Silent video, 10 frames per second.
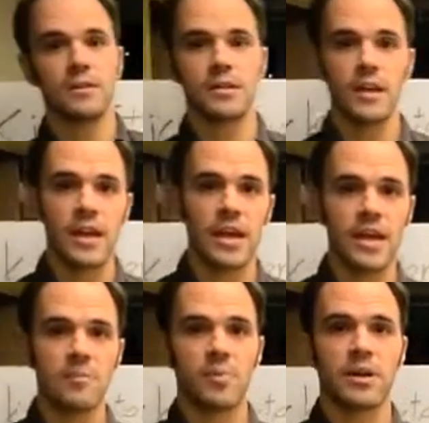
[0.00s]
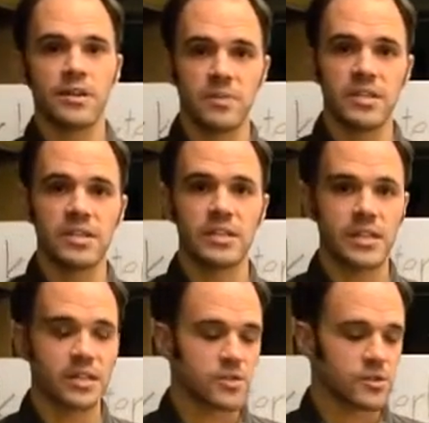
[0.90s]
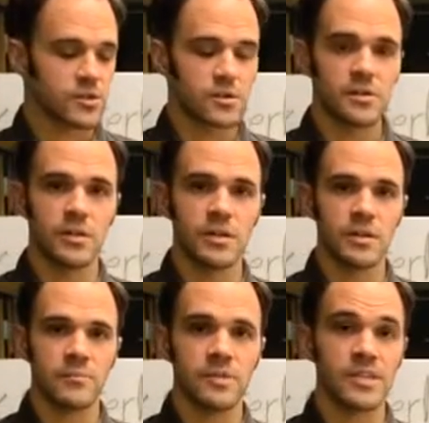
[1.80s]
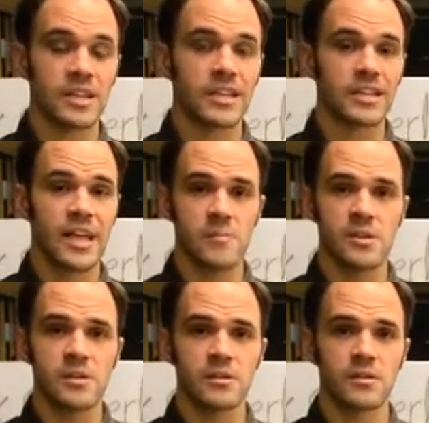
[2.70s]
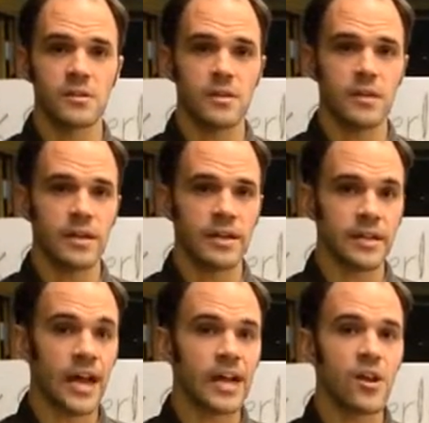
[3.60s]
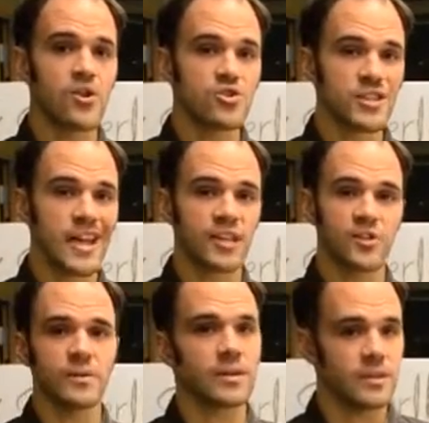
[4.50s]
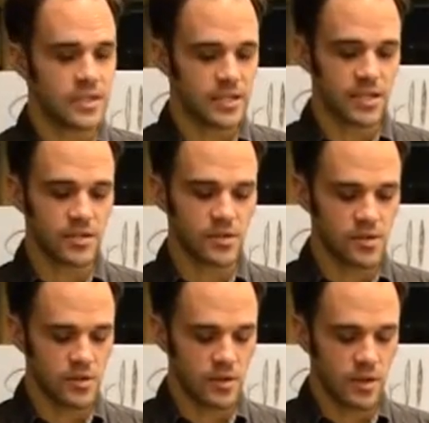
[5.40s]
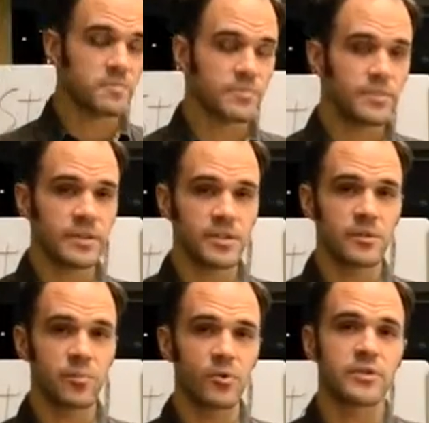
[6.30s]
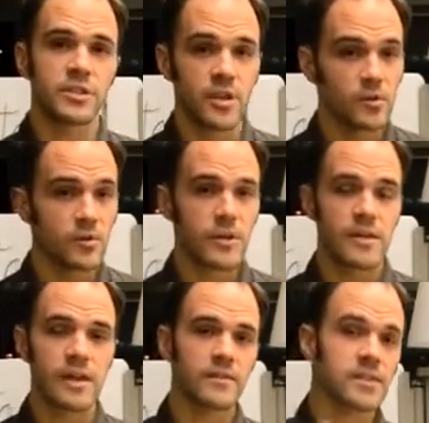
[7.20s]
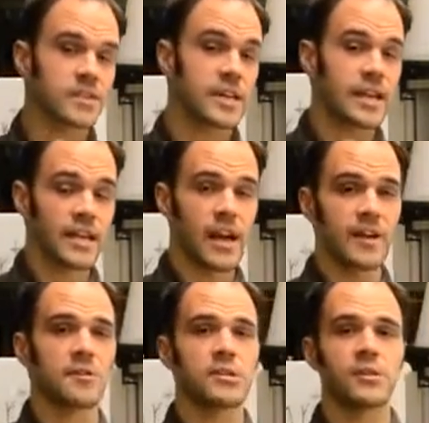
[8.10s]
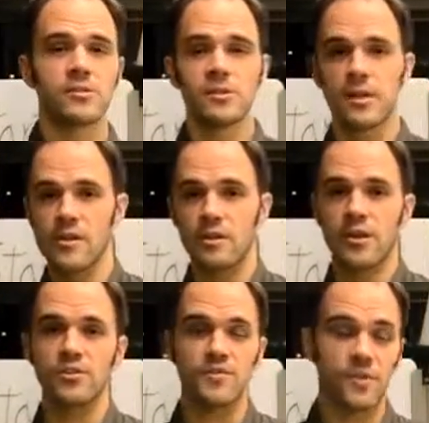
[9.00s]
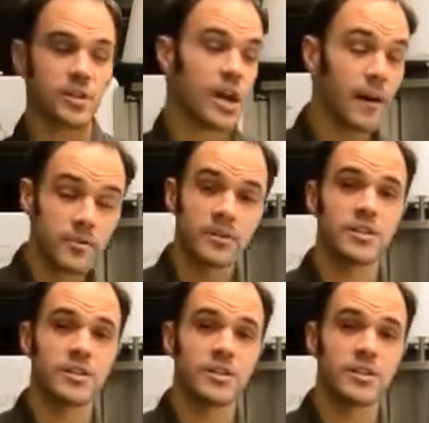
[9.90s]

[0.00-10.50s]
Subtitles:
the APOC mini detector. It's a gamma and high energy X-ray detector. It's important to note that this is not a Geiger counter. Geiger counters are very common